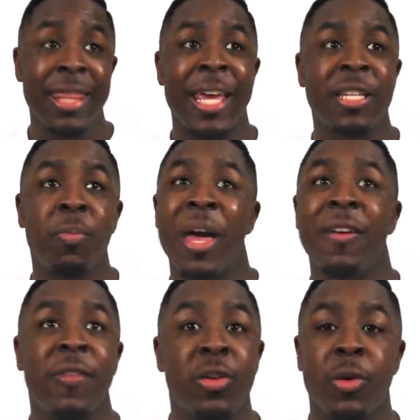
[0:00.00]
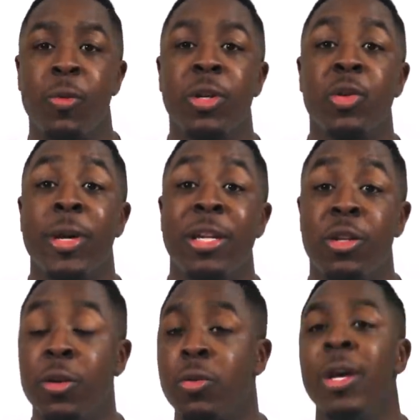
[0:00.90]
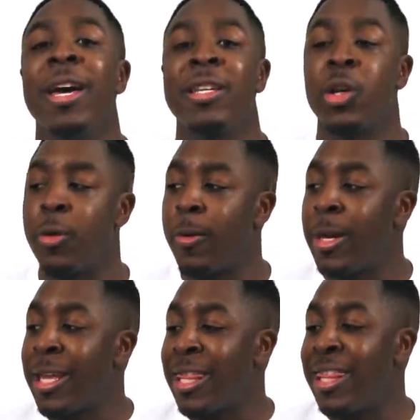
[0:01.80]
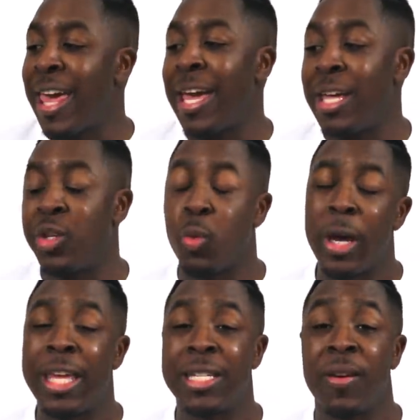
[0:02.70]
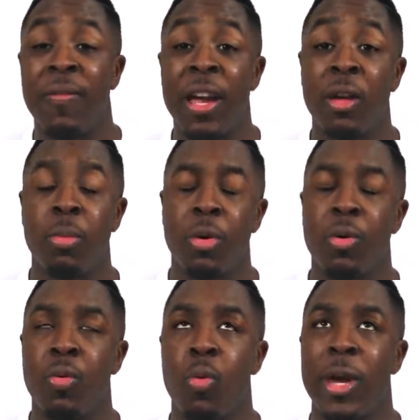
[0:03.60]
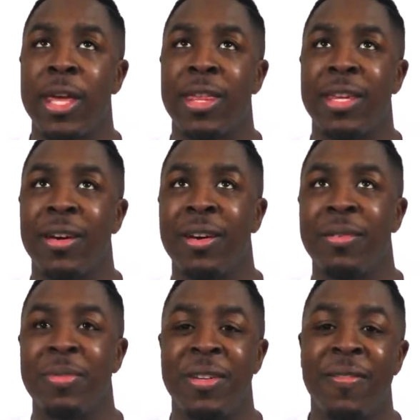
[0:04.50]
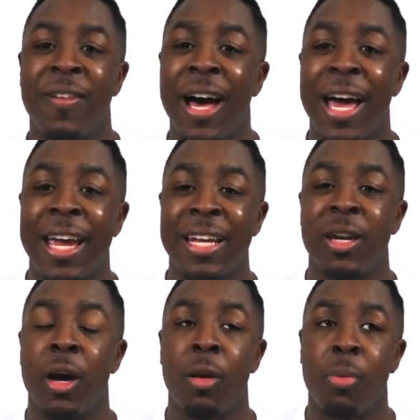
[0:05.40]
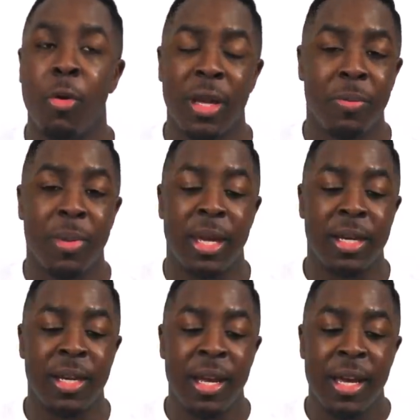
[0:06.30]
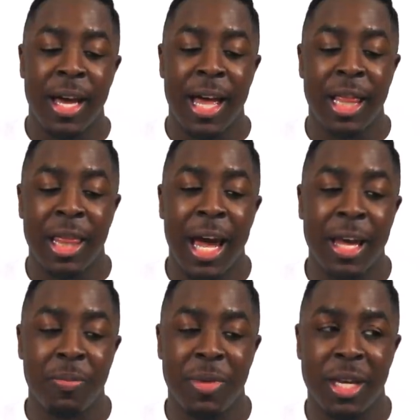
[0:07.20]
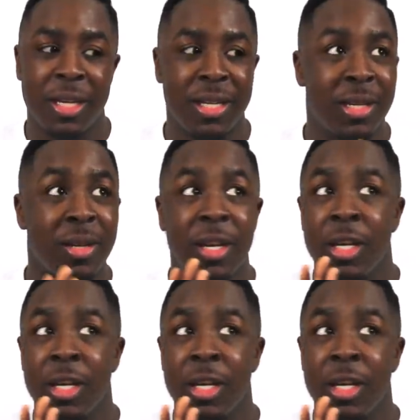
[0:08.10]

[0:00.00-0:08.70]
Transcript: that's Matthew 21 22. So that is what is available with um, divine appointment, alignment,